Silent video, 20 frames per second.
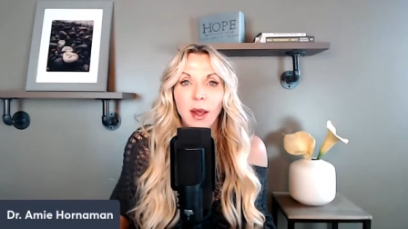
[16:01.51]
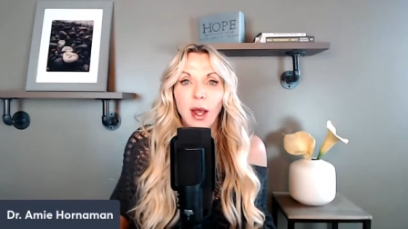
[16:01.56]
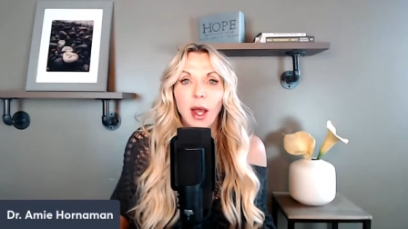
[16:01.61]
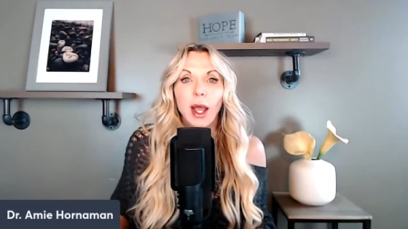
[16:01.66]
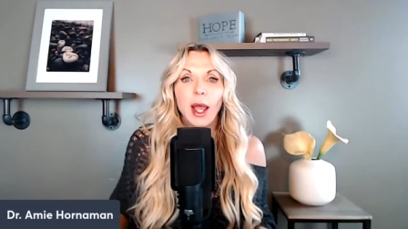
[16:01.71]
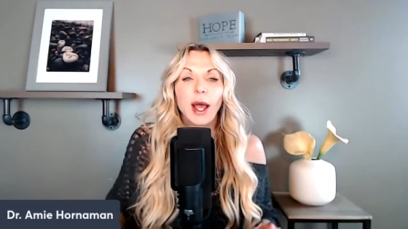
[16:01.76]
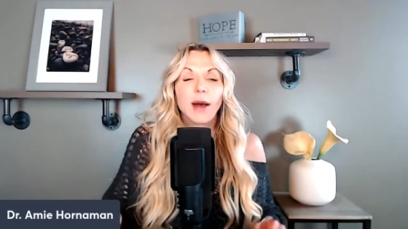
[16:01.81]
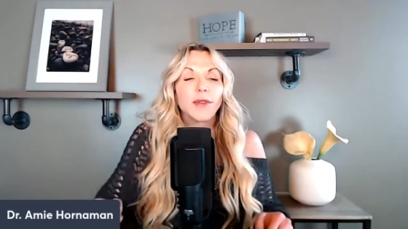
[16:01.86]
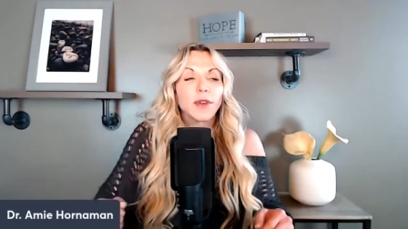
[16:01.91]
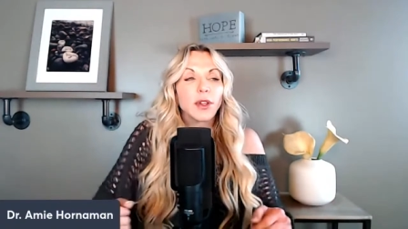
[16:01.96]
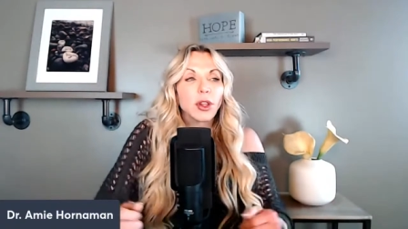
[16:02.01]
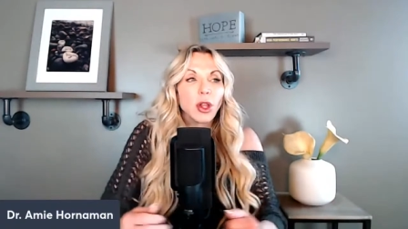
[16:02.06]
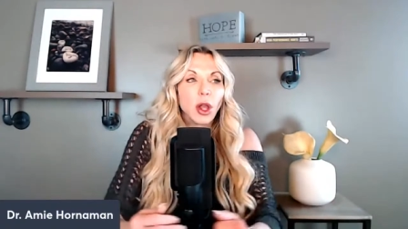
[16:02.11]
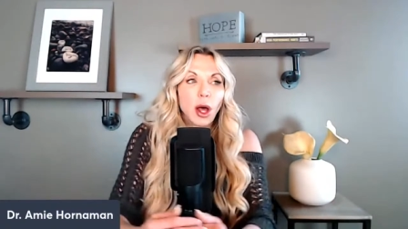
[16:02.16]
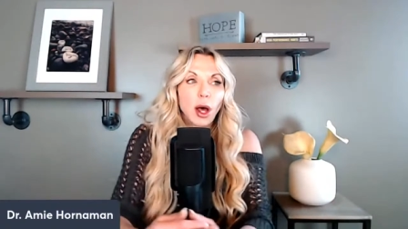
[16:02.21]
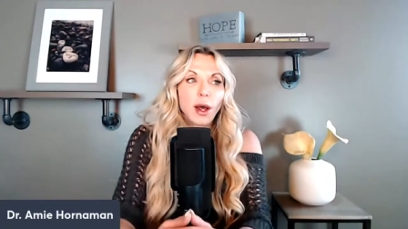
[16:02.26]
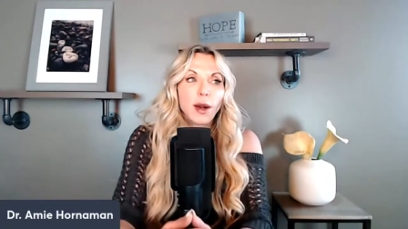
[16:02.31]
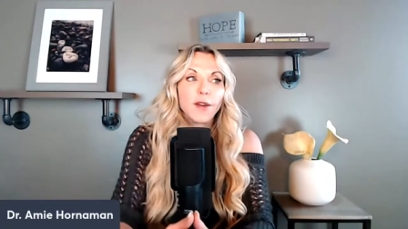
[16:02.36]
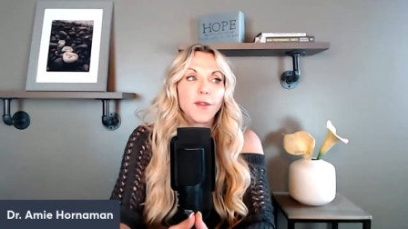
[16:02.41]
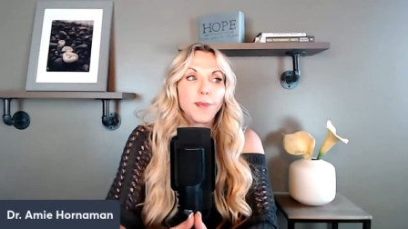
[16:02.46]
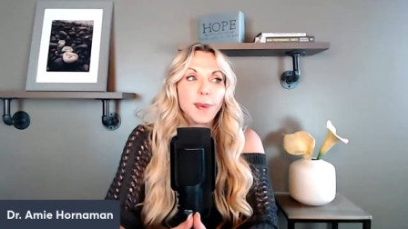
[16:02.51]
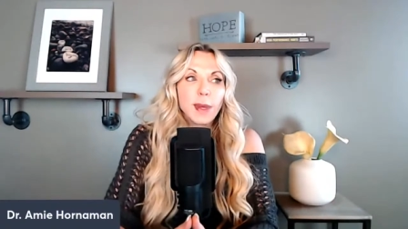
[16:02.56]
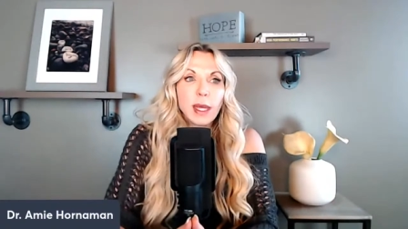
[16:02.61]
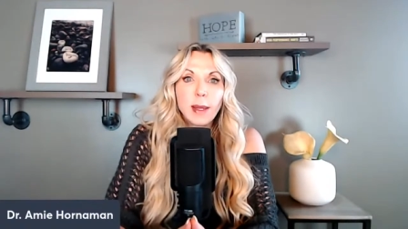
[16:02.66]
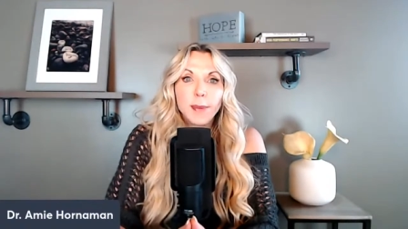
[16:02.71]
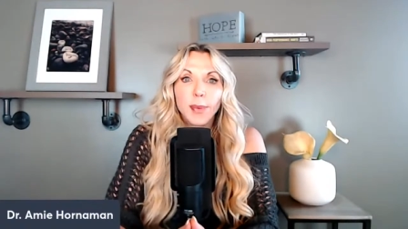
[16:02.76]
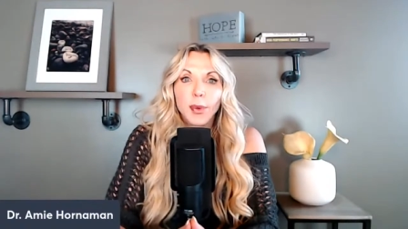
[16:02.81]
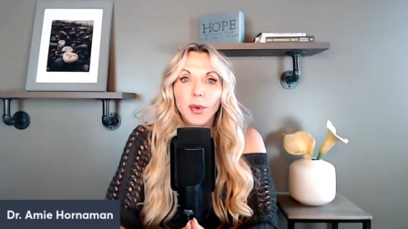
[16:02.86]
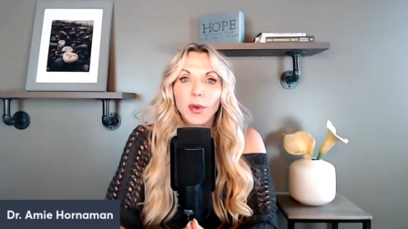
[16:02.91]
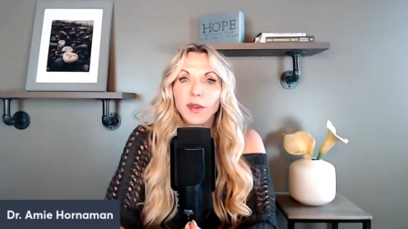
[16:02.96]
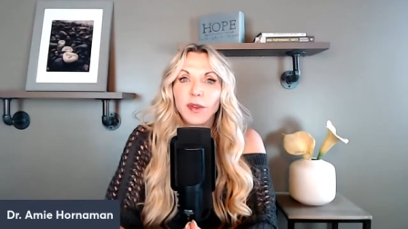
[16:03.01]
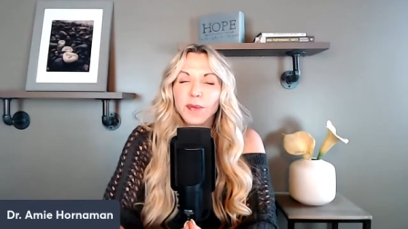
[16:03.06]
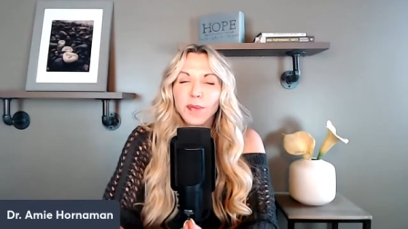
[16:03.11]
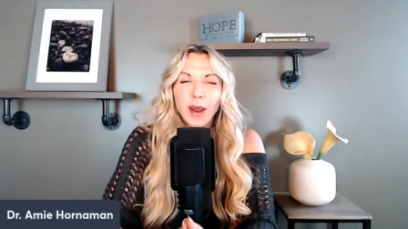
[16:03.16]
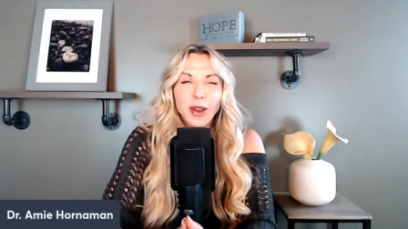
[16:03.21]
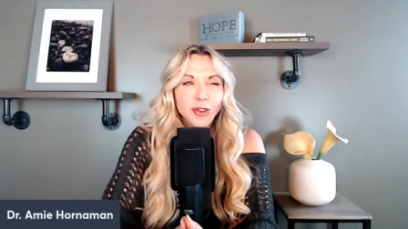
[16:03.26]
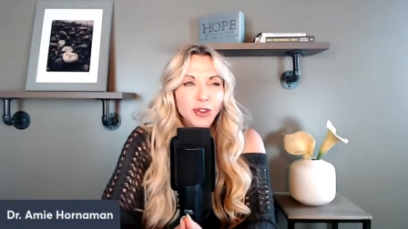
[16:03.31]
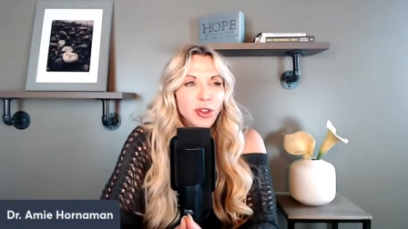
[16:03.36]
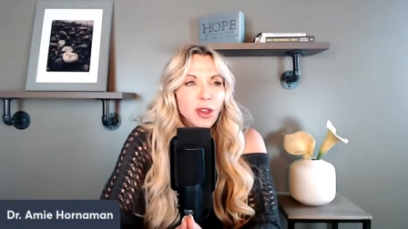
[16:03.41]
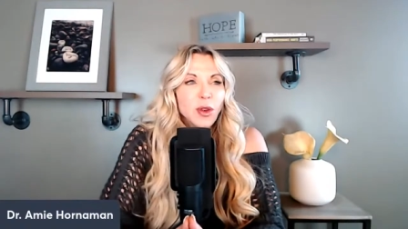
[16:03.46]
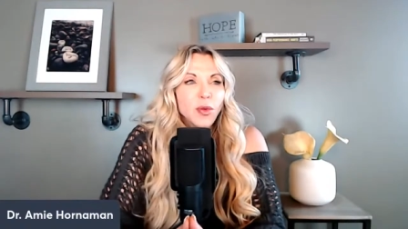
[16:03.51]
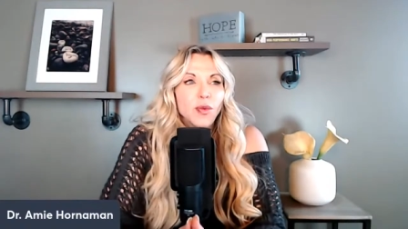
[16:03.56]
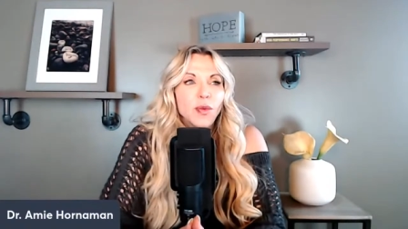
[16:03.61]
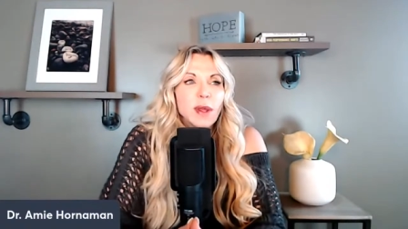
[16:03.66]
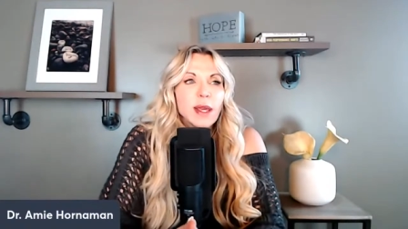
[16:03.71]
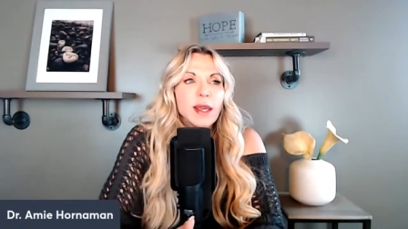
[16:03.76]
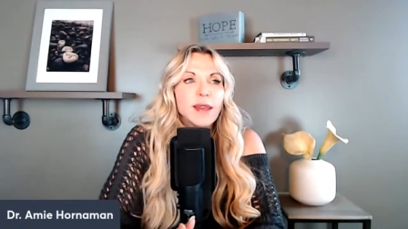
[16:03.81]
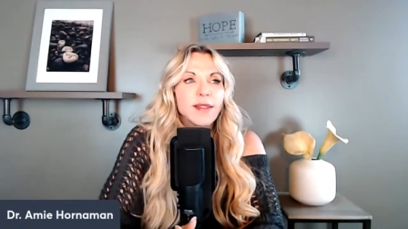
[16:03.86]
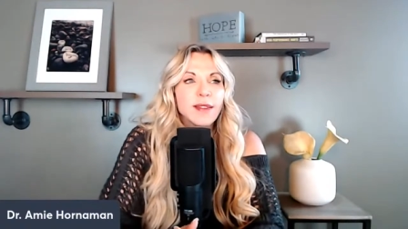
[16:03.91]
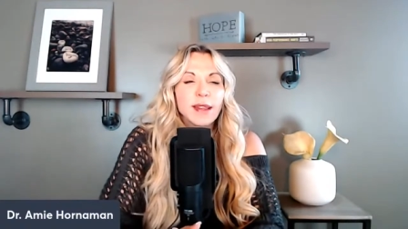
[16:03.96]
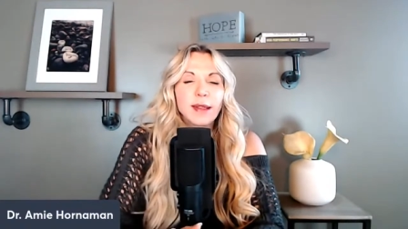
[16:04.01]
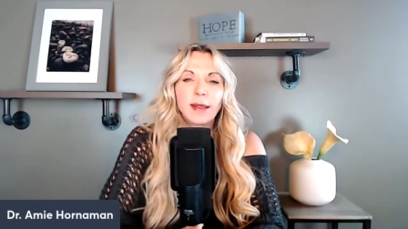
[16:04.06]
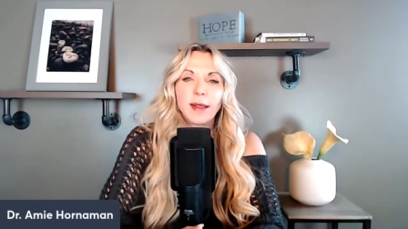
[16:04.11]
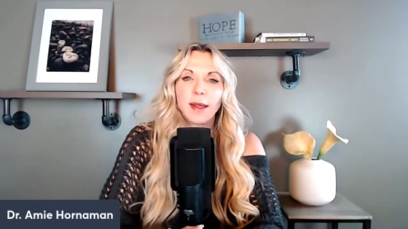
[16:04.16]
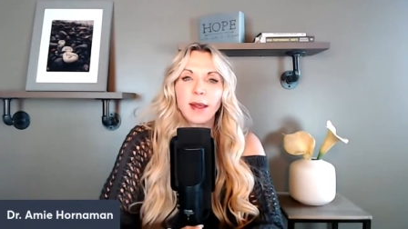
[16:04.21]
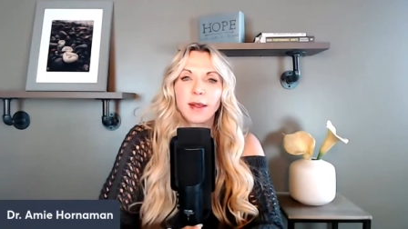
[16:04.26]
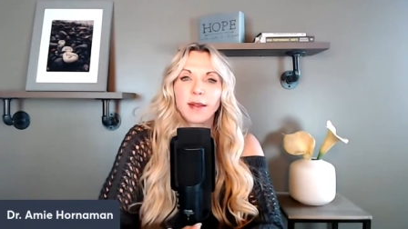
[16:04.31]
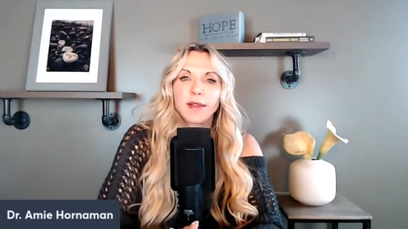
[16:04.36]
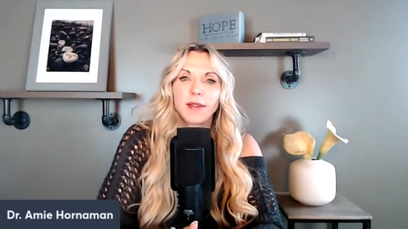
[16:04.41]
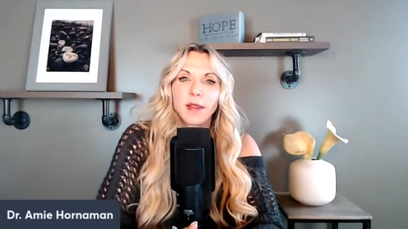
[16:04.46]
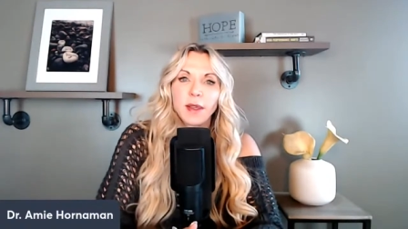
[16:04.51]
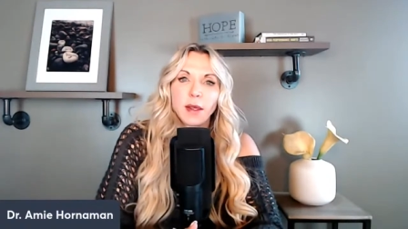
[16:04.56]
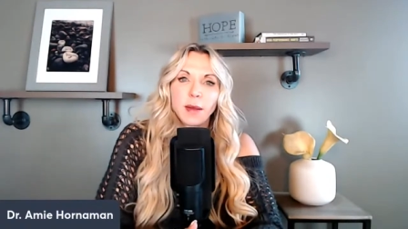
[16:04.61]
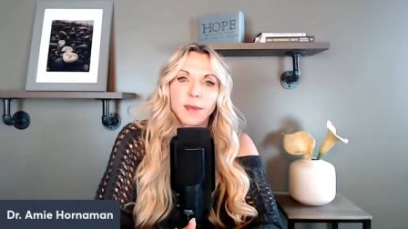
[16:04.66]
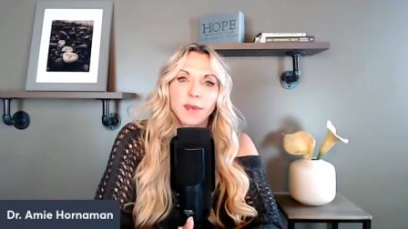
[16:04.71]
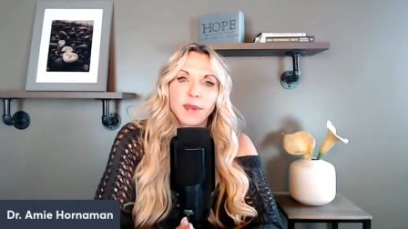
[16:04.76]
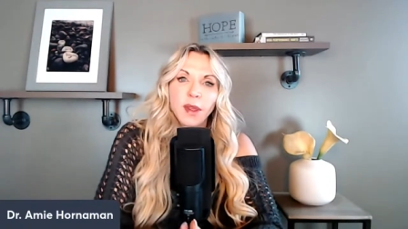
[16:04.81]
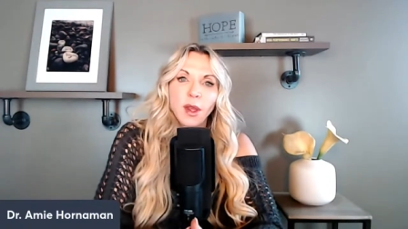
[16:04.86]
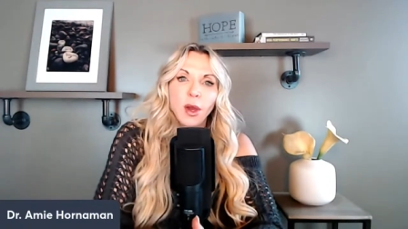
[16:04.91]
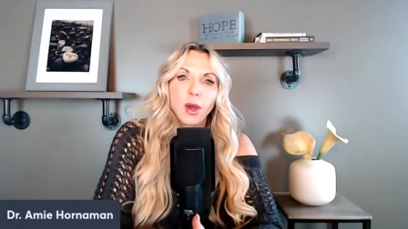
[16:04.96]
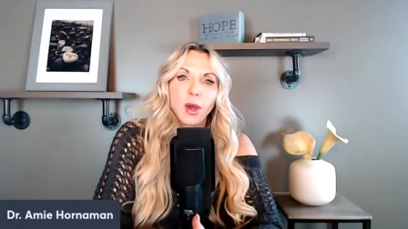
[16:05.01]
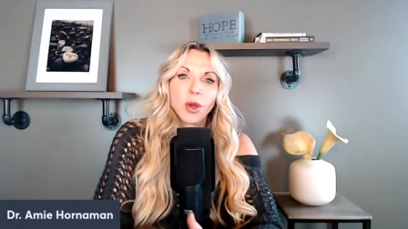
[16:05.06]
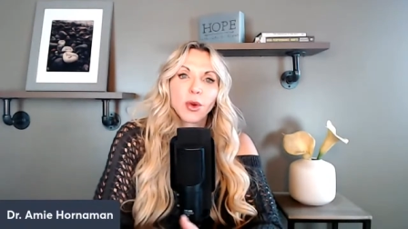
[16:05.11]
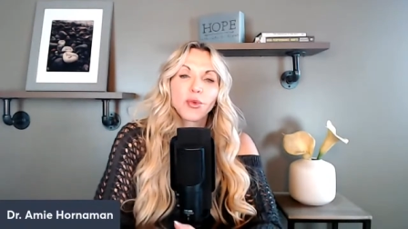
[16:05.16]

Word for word: I have a lot of people, especially recently, it seems,